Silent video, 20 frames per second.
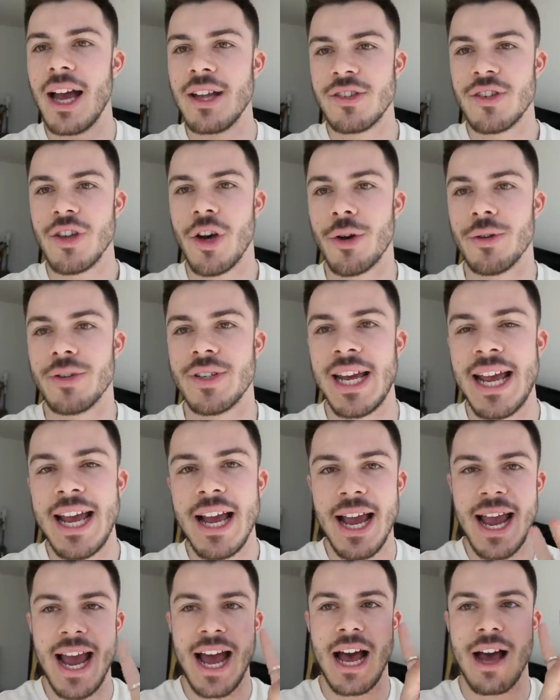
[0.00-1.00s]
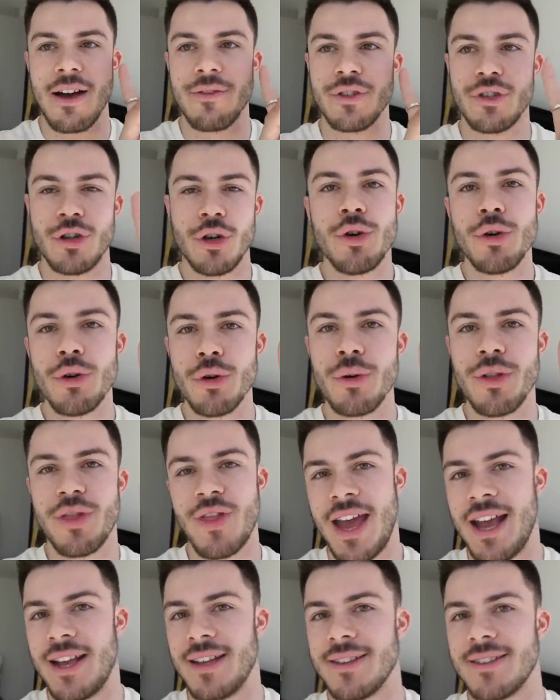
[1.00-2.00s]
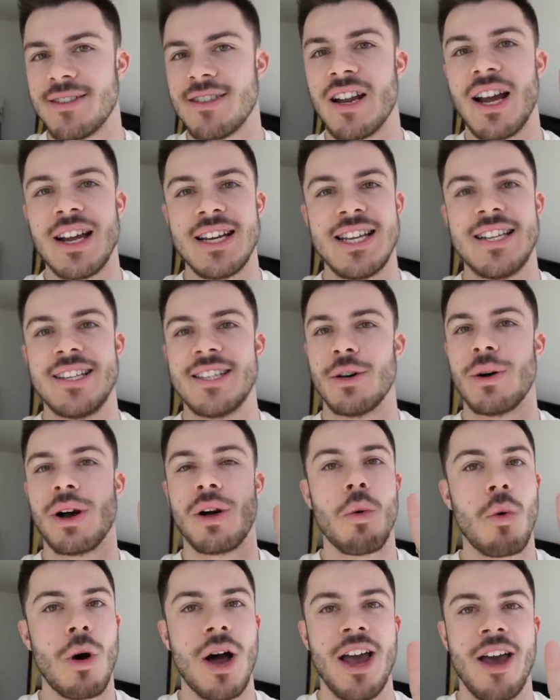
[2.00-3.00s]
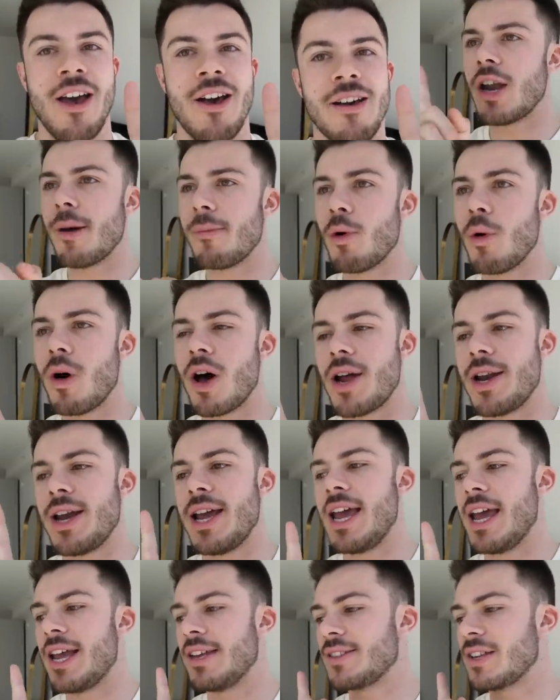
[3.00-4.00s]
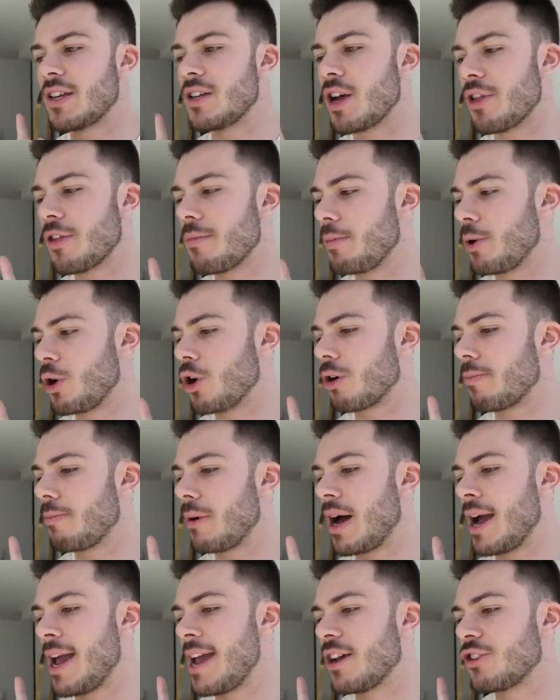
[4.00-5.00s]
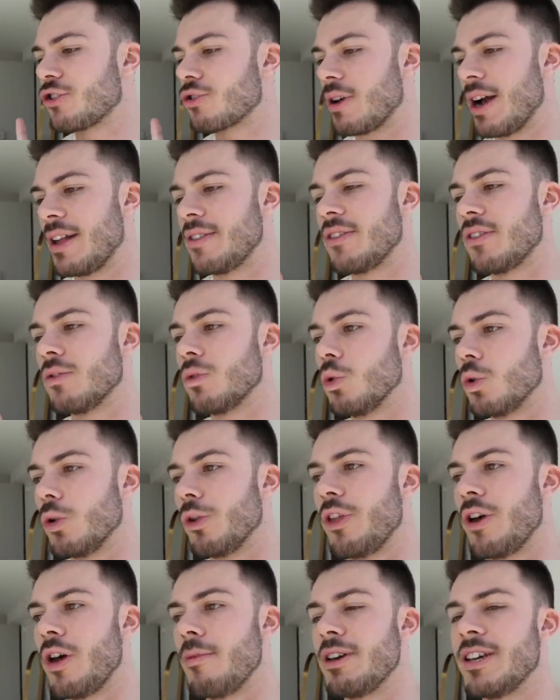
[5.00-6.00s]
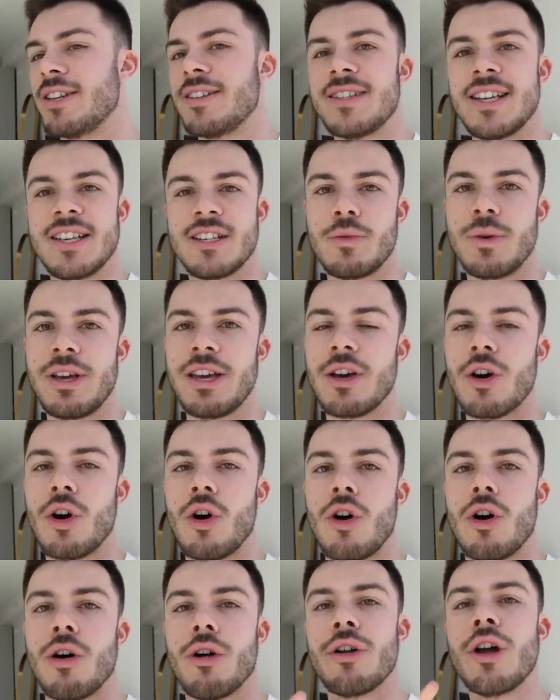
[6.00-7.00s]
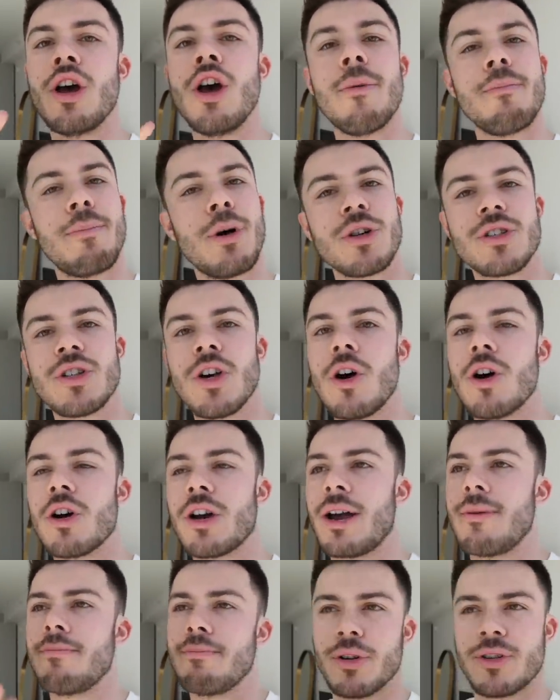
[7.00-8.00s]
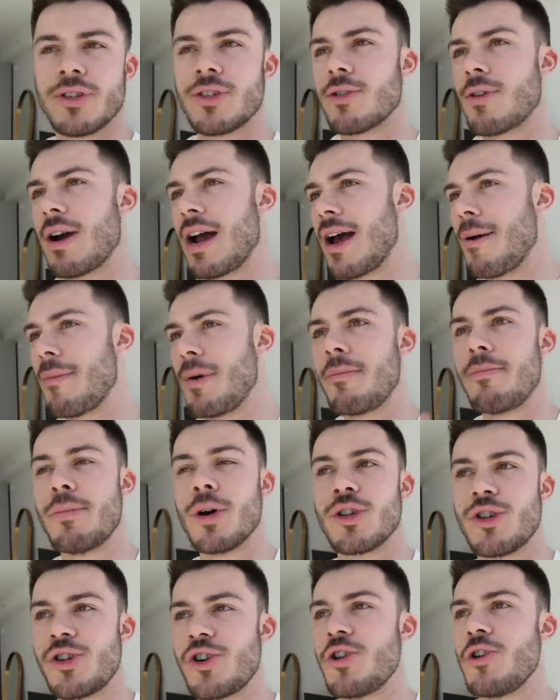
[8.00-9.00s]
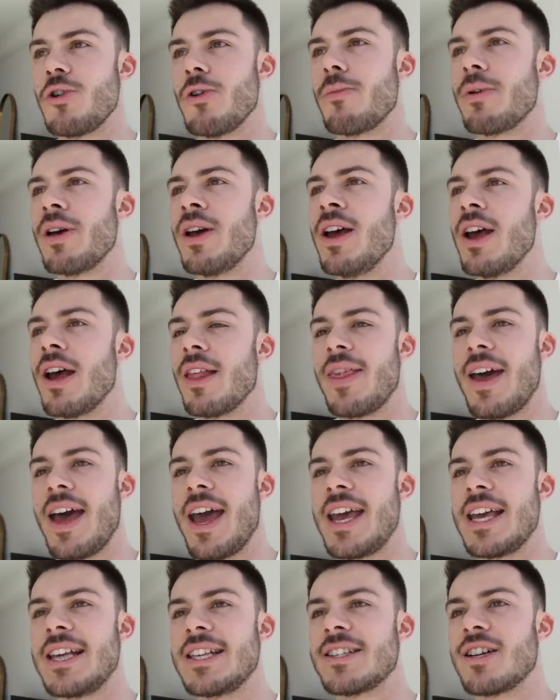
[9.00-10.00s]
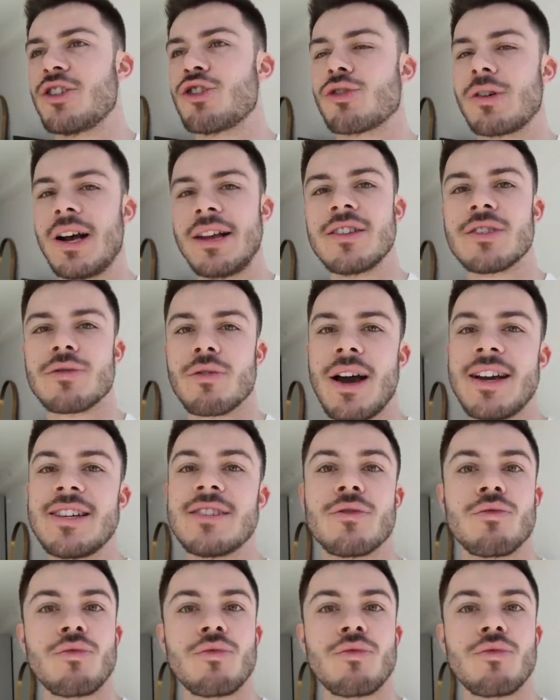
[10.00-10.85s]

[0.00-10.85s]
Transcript: And so today I have two things that I need to acquire. Number one is another book by a trans author, because this week on BookTok and Bookstagram and BookTube, there is a trans rights